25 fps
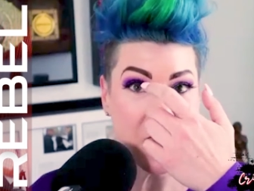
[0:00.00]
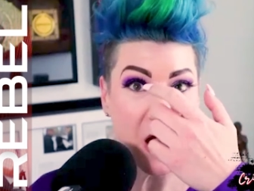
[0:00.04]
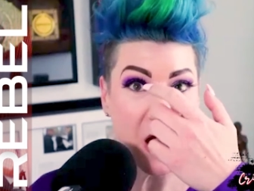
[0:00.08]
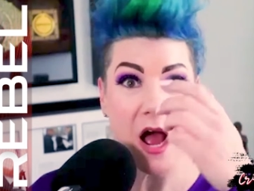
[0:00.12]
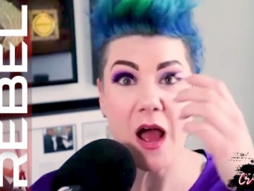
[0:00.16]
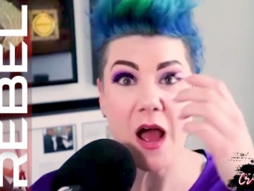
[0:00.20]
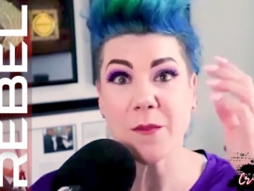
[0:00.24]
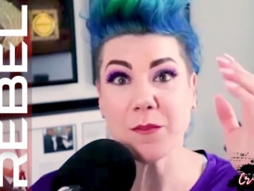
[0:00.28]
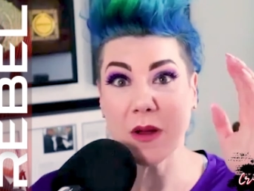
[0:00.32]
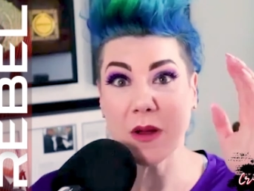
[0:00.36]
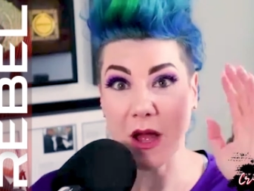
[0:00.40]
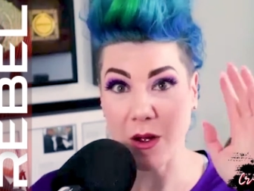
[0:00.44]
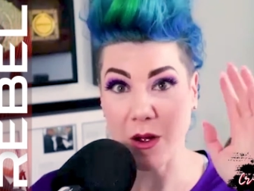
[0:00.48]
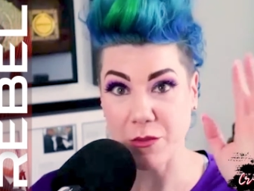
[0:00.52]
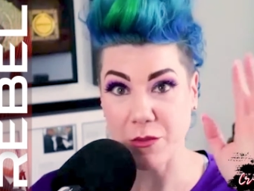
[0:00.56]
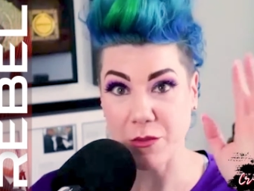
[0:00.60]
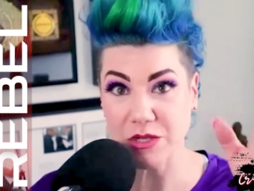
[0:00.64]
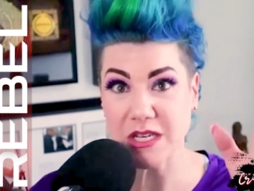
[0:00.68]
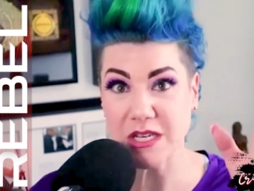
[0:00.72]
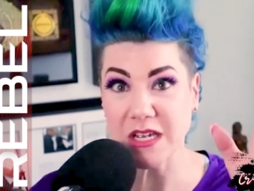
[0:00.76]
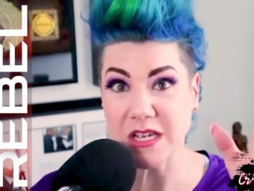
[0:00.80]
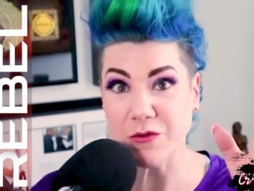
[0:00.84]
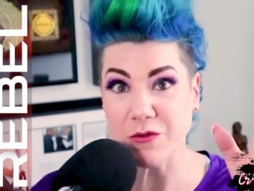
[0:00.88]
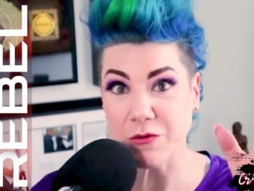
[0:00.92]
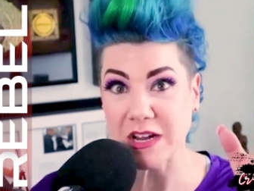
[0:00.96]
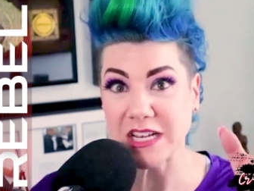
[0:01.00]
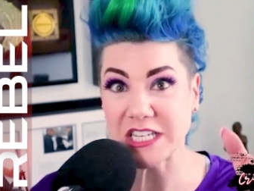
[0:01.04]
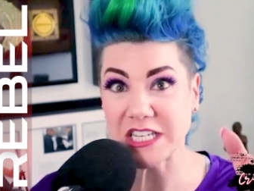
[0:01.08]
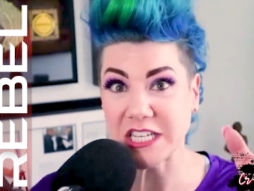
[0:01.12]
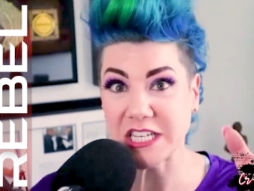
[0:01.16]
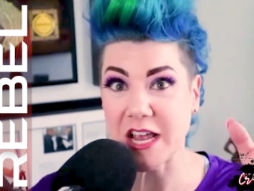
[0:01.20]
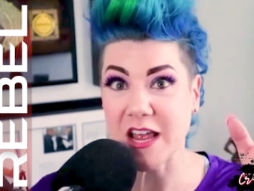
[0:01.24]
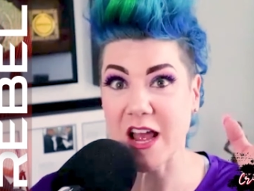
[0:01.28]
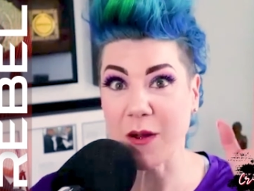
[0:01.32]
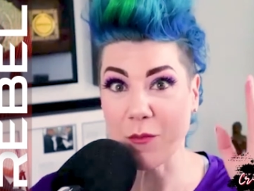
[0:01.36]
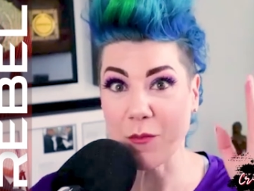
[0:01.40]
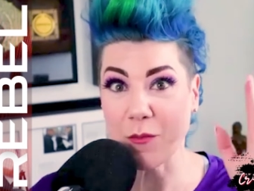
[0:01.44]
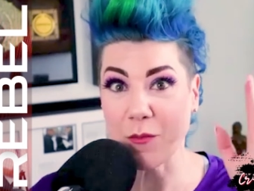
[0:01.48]
I'm I was getting ready to
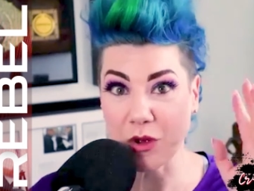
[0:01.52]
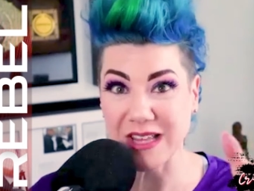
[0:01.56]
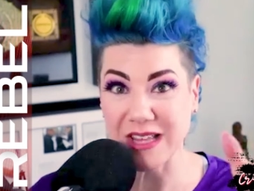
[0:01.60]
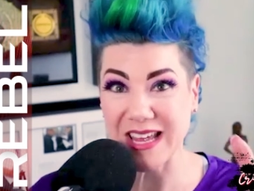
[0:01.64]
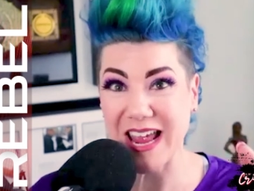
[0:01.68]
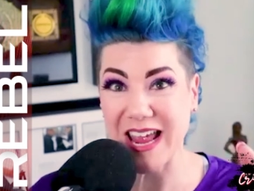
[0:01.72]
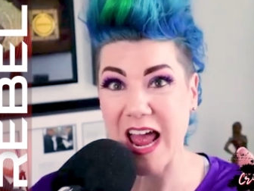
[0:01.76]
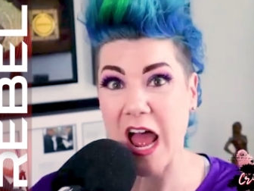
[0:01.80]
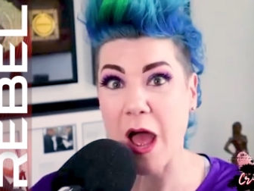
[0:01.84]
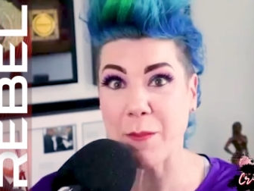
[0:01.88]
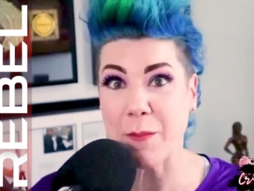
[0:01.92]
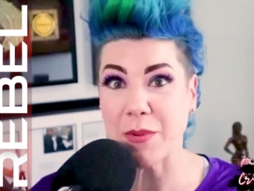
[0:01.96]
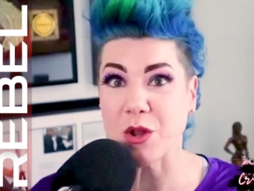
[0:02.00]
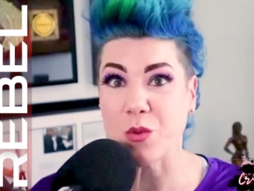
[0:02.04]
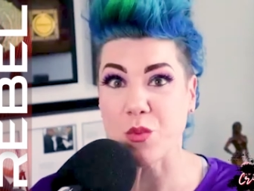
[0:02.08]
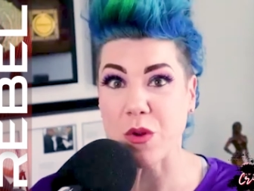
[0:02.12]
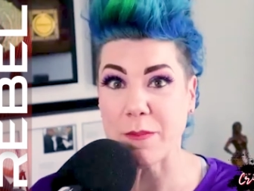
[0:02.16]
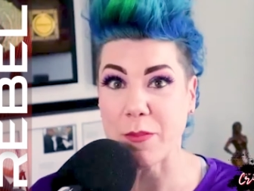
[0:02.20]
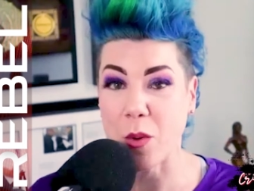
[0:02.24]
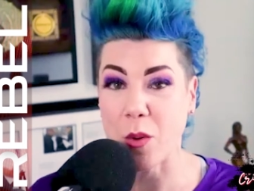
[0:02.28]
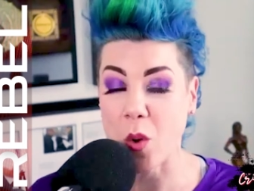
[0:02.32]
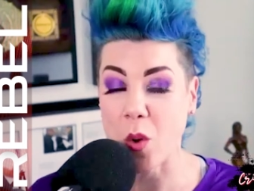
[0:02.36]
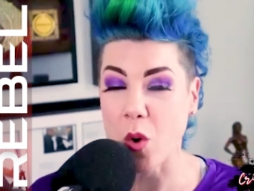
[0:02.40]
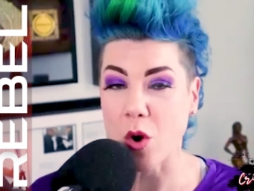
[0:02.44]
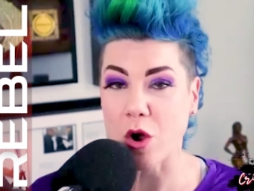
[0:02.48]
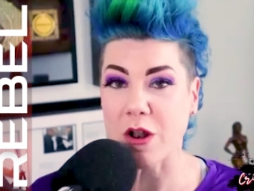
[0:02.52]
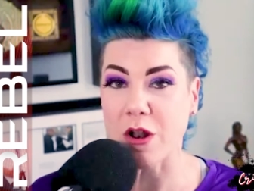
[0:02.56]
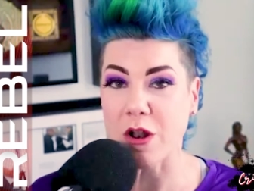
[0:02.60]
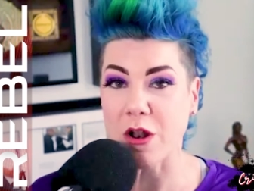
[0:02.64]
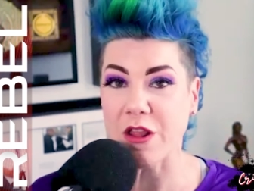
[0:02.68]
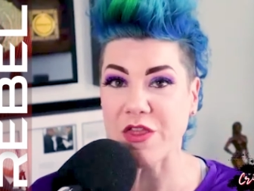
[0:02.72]
say I'm really happy to report